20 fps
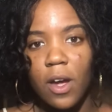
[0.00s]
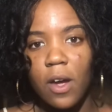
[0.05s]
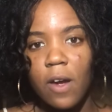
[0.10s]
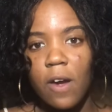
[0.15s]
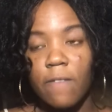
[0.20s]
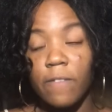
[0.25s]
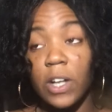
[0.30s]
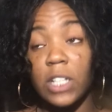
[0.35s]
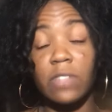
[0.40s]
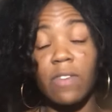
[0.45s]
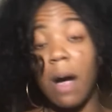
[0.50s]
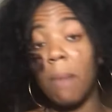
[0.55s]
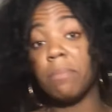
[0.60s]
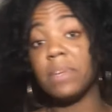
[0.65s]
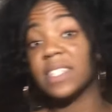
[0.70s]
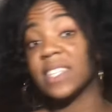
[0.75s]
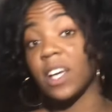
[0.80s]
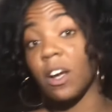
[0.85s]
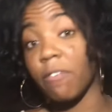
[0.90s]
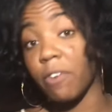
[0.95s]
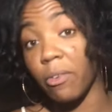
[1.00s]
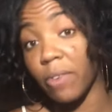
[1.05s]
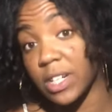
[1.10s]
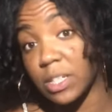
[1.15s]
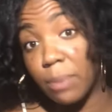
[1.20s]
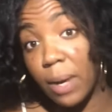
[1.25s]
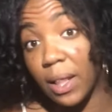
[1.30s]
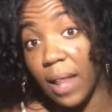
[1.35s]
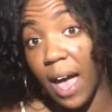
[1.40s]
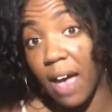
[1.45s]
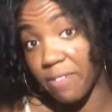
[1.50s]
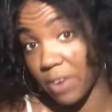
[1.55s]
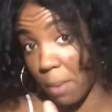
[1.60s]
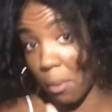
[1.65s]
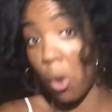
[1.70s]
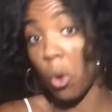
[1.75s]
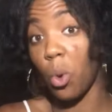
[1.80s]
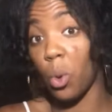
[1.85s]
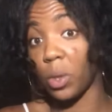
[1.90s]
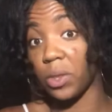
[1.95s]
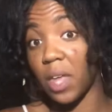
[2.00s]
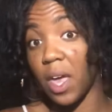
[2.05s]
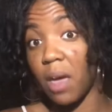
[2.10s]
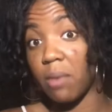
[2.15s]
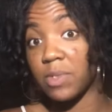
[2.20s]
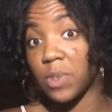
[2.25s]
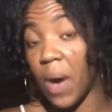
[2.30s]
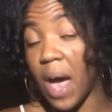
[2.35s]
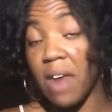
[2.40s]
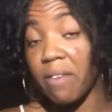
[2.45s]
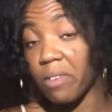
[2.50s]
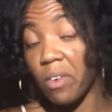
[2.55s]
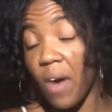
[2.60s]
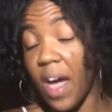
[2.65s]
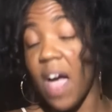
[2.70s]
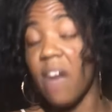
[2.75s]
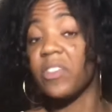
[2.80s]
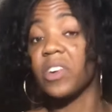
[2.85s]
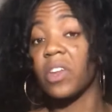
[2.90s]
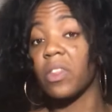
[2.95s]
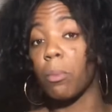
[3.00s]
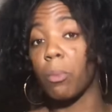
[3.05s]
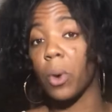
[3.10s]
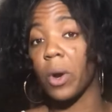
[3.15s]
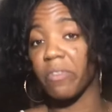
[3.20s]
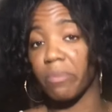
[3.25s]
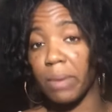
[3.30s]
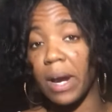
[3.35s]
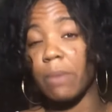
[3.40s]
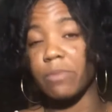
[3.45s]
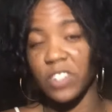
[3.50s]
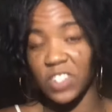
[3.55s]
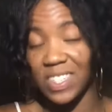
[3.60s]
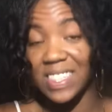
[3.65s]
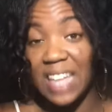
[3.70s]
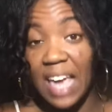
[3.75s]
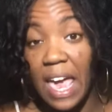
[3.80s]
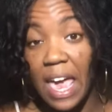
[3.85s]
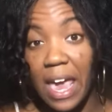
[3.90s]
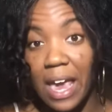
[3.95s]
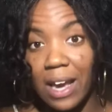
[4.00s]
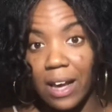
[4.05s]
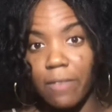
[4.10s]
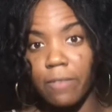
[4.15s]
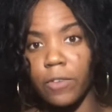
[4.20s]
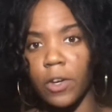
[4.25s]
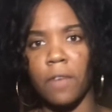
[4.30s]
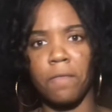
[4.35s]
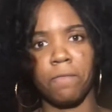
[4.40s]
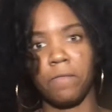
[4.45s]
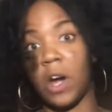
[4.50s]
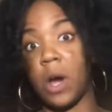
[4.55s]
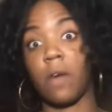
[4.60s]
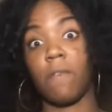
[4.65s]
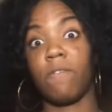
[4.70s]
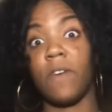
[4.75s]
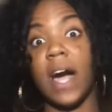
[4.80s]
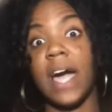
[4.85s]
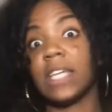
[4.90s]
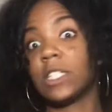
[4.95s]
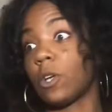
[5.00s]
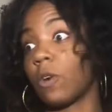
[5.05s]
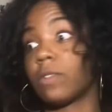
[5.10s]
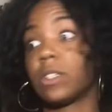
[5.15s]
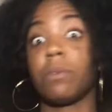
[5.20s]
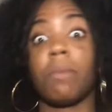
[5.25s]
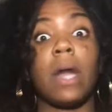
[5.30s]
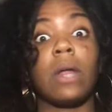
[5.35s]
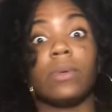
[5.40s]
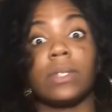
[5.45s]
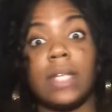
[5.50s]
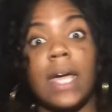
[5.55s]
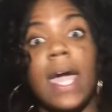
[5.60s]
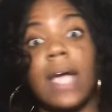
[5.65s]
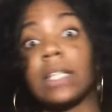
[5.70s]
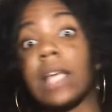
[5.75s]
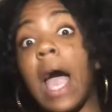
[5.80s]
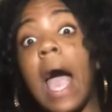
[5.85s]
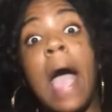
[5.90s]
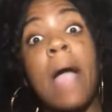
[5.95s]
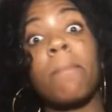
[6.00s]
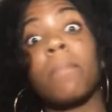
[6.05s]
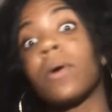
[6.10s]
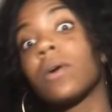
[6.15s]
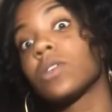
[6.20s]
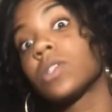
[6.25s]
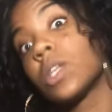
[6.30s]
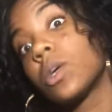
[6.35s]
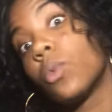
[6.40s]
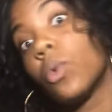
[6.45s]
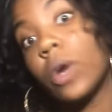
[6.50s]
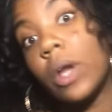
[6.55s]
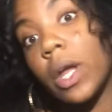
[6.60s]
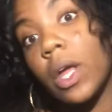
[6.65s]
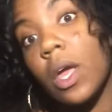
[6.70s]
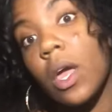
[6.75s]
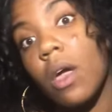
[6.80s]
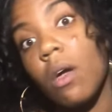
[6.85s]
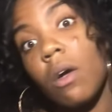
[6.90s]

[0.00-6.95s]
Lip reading: First of all, I'm going to be single for the rest of my life, and I'm cool with that. So I ain't even going to have another boyfriend, but I'm just saying, for advice or if somebody was to ask, I personally want it.